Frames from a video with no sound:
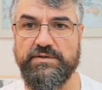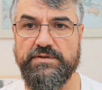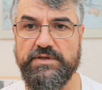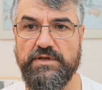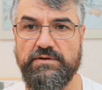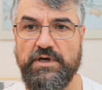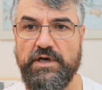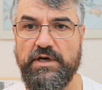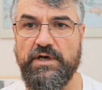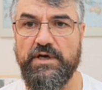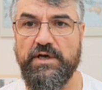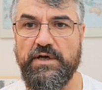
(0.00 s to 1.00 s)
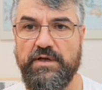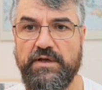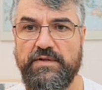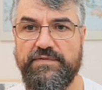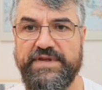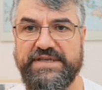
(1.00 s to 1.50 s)
So
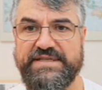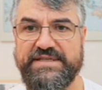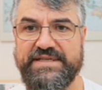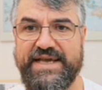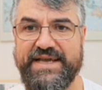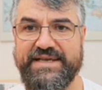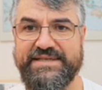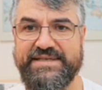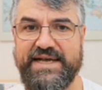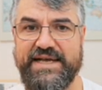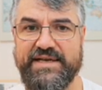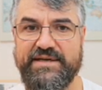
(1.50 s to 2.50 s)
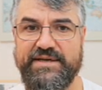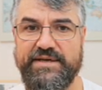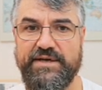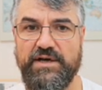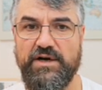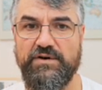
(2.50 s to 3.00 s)
this is
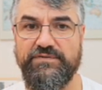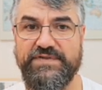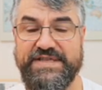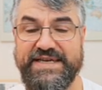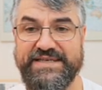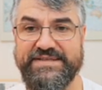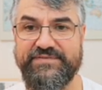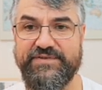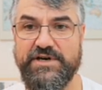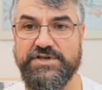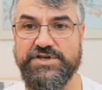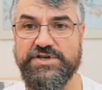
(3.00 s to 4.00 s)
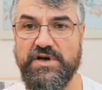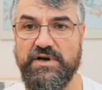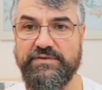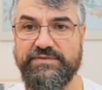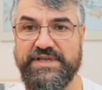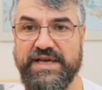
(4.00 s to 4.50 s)
exactly of this version
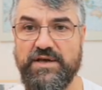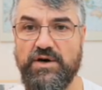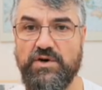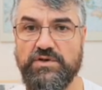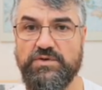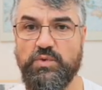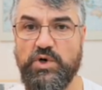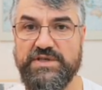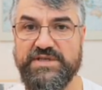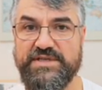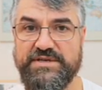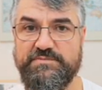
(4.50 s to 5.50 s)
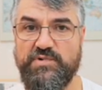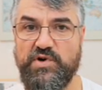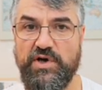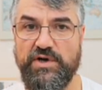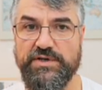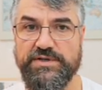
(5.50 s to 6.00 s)
of the code was
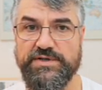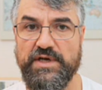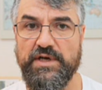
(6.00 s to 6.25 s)
deployed.